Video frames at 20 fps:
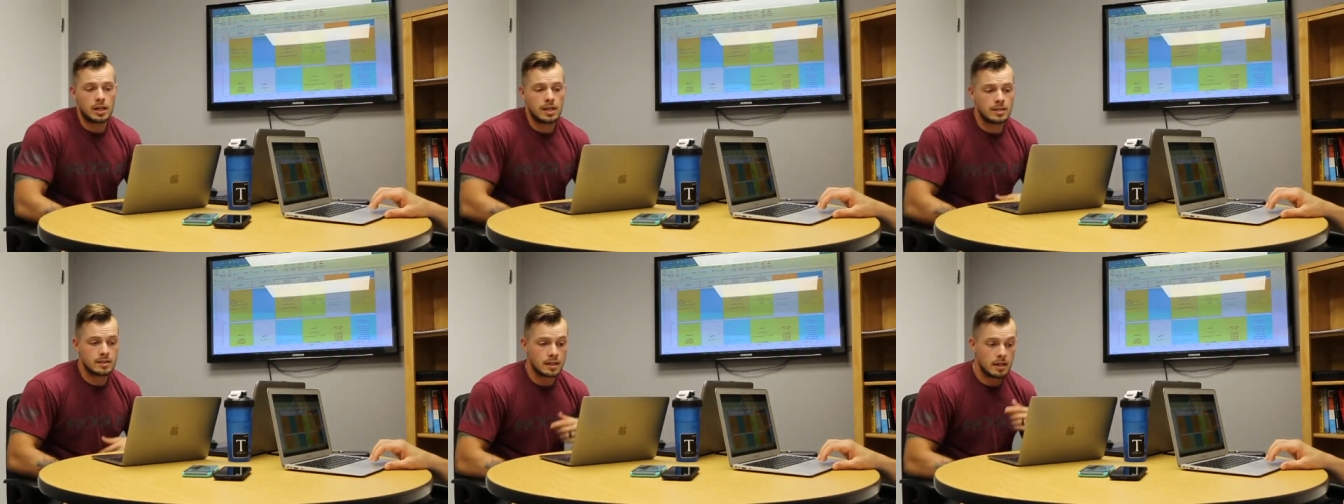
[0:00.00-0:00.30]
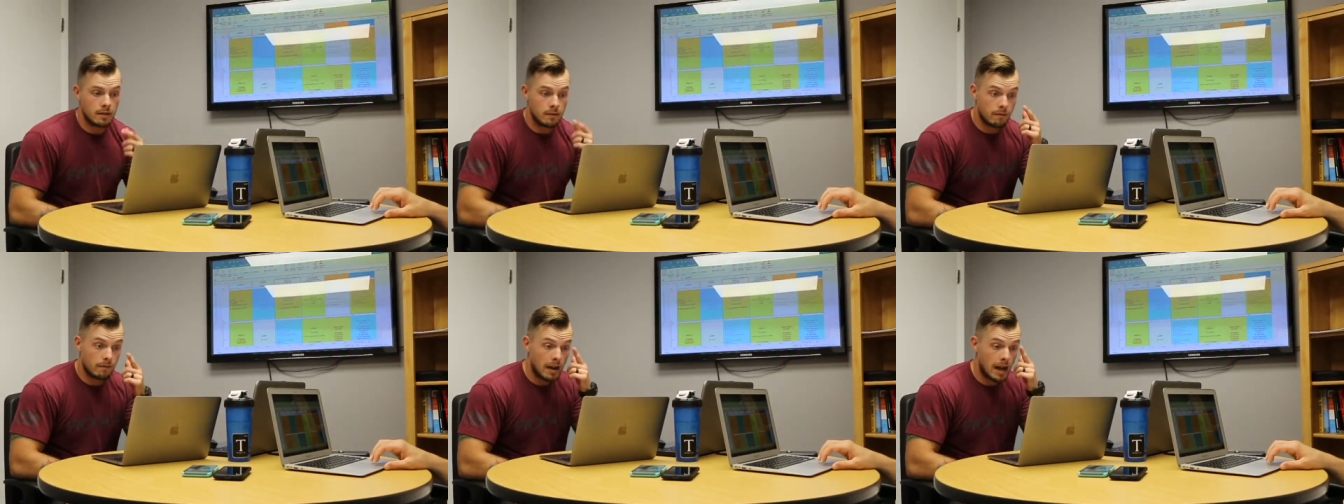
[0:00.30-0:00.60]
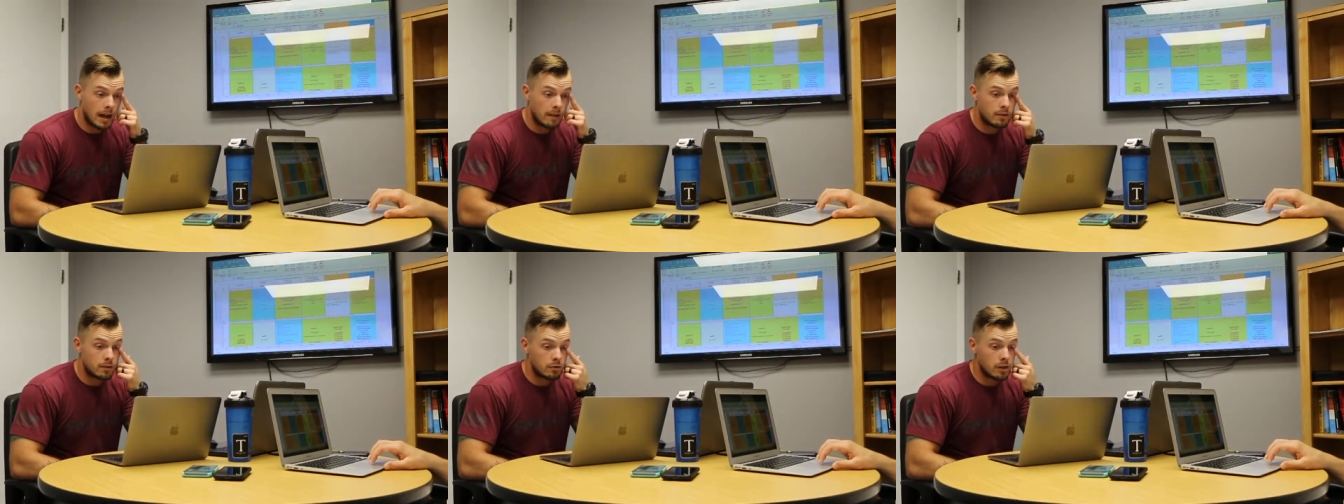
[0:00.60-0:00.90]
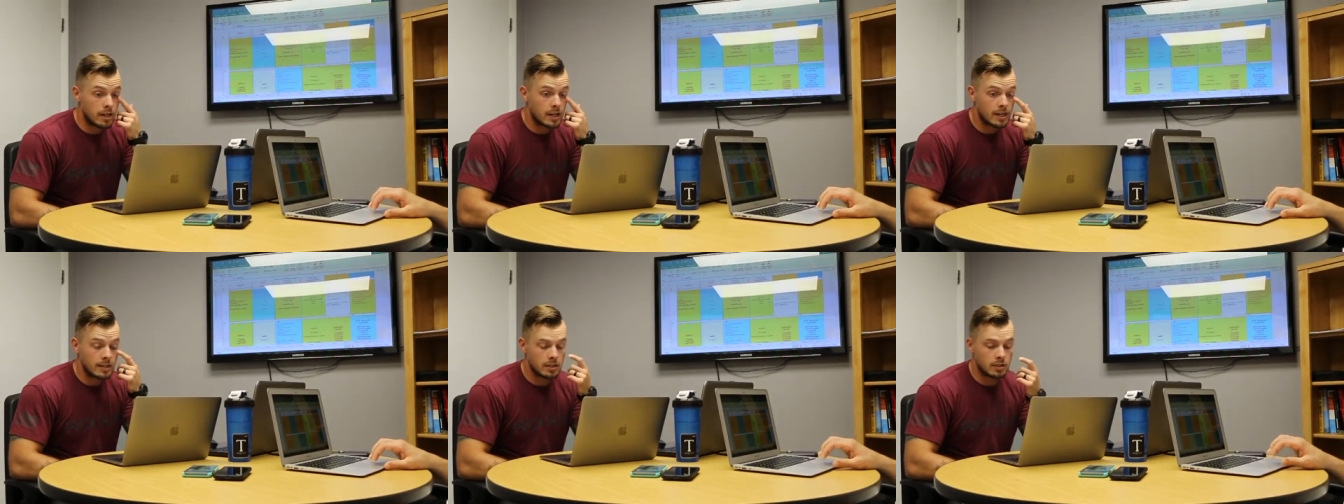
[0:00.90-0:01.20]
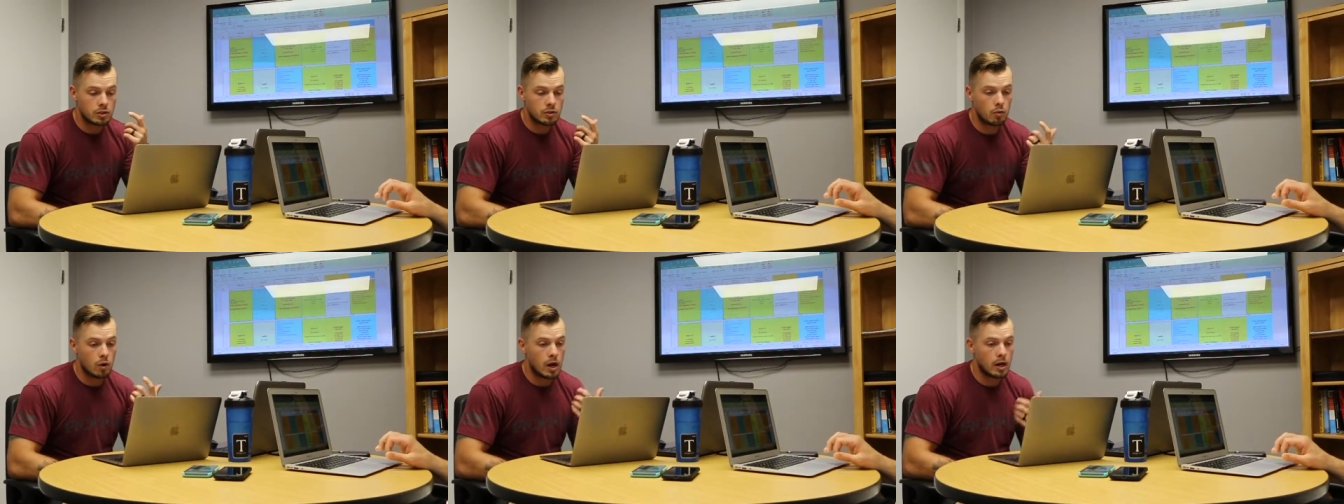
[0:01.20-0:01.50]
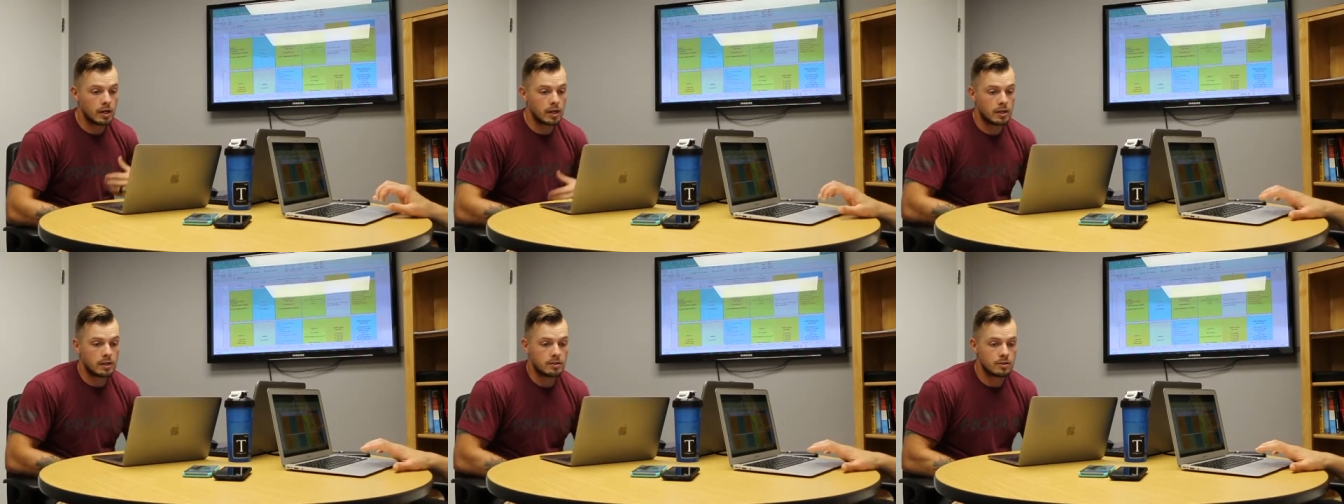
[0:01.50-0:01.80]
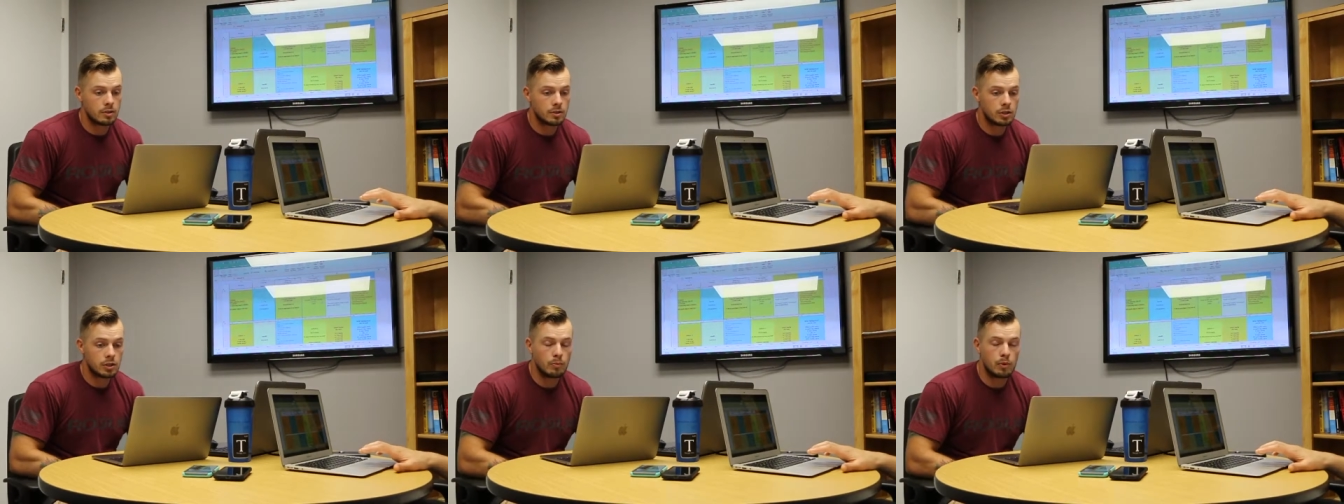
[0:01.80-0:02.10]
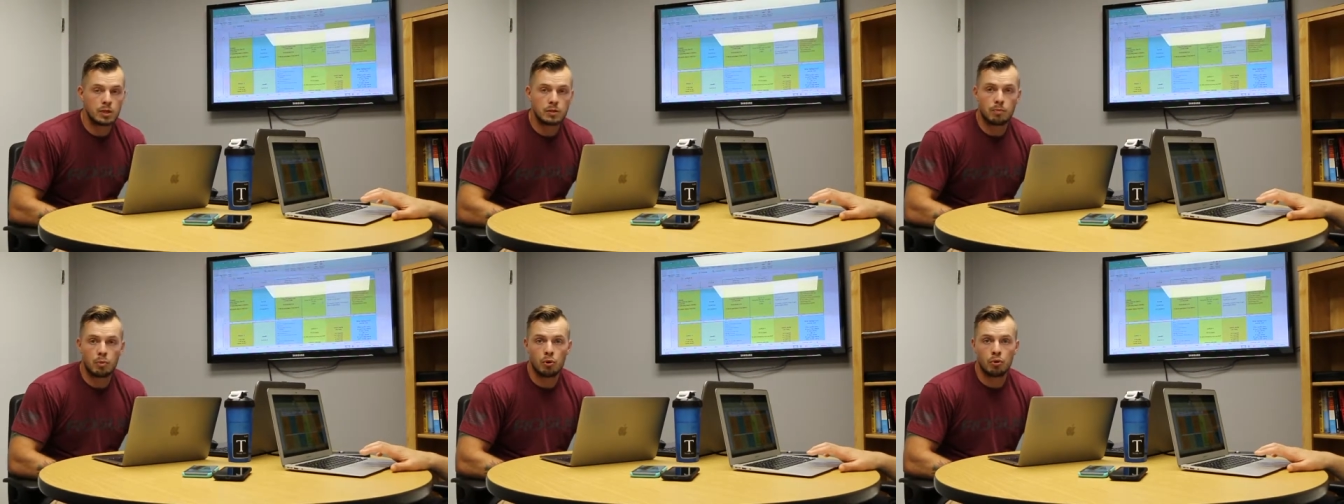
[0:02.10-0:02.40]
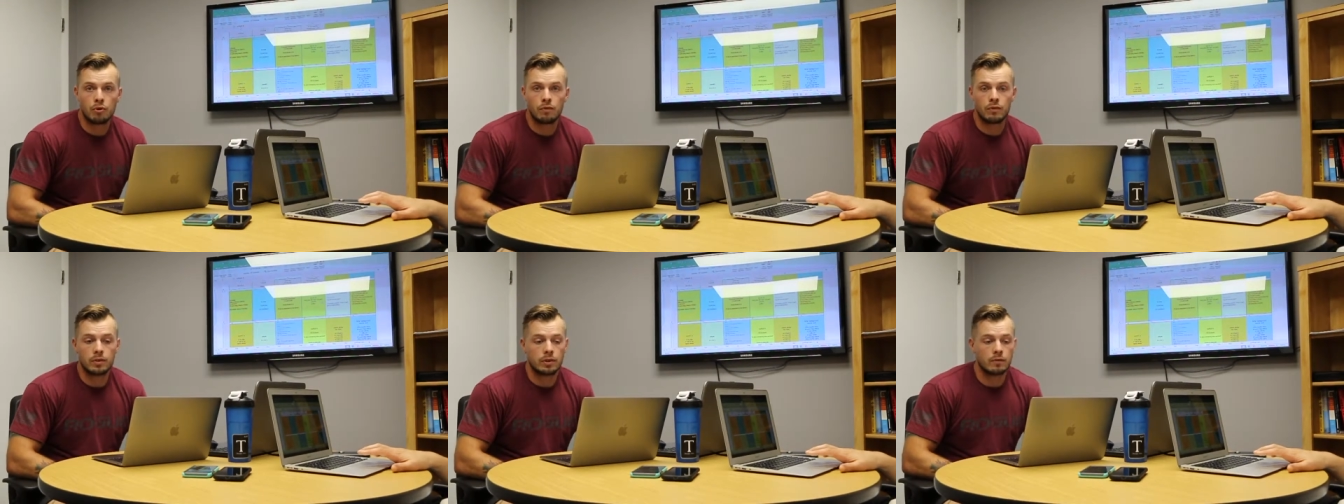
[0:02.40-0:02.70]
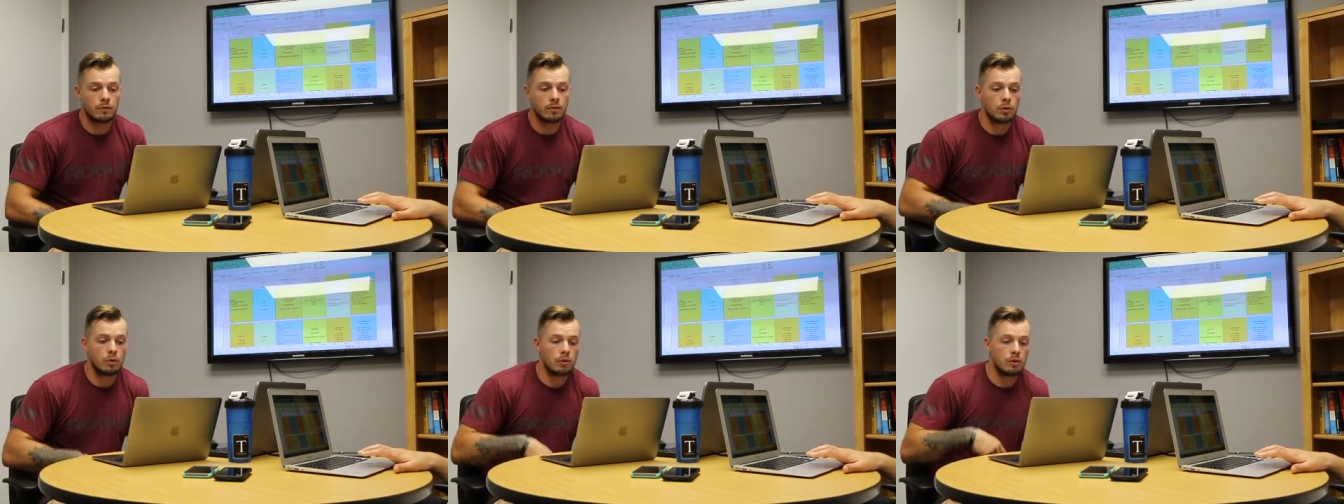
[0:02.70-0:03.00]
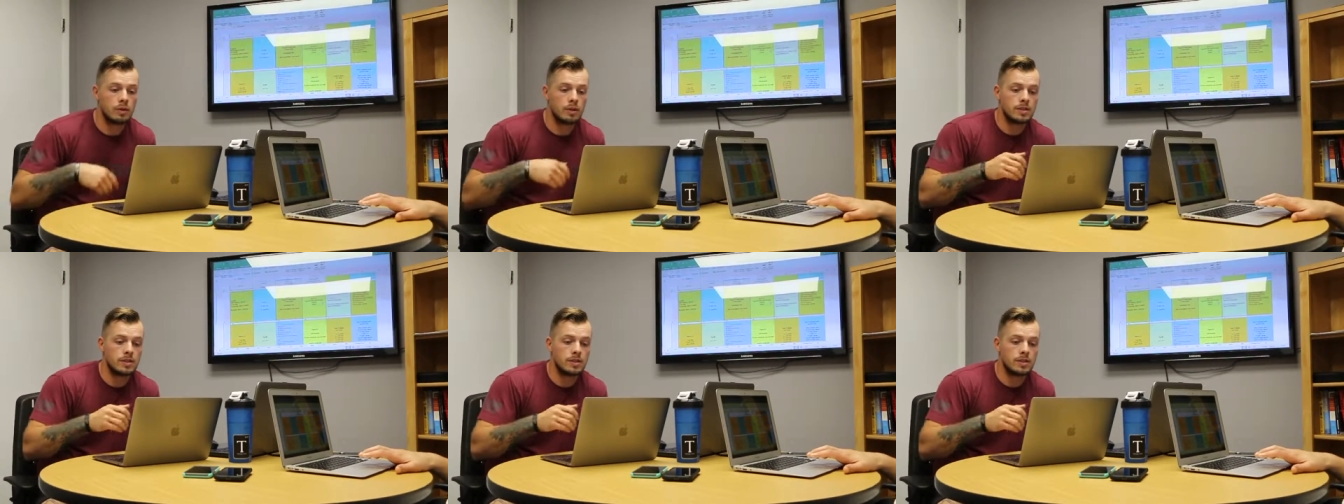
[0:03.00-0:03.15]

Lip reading: Is it 5 straight days of squatting? Is there too much pulling from the floor?